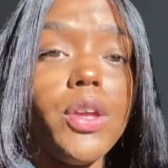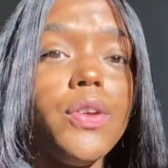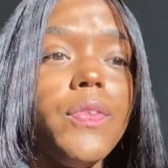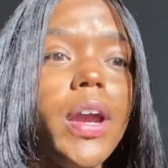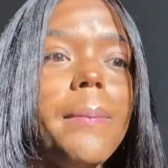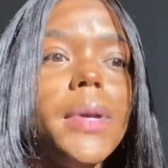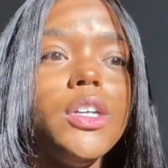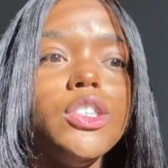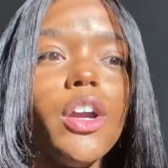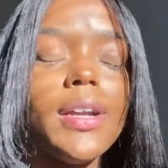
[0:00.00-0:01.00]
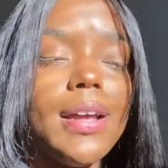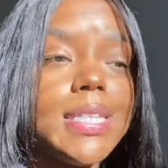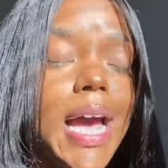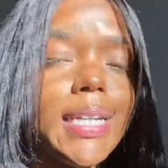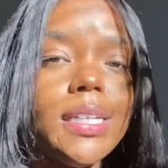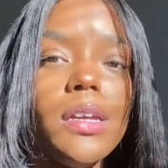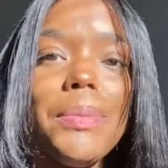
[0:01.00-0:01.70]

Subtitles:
You very much are not tied to him.